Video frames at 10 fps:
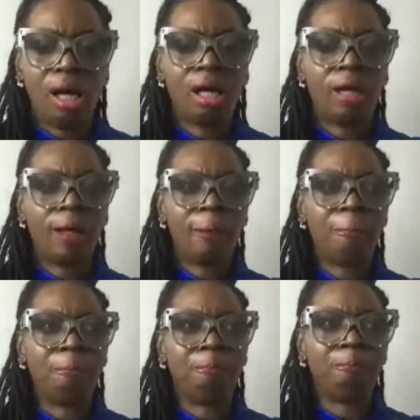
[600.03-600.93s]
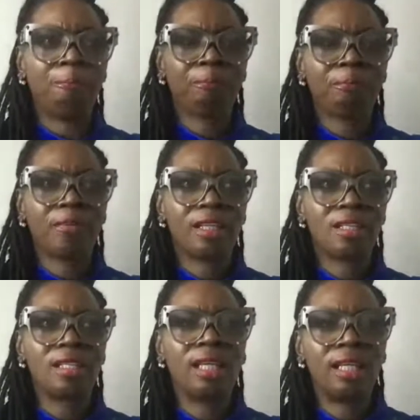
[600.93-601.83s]

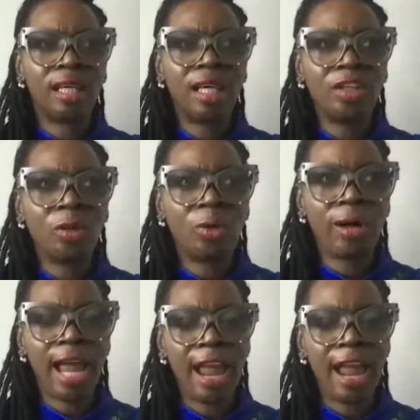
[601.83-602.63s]
to get your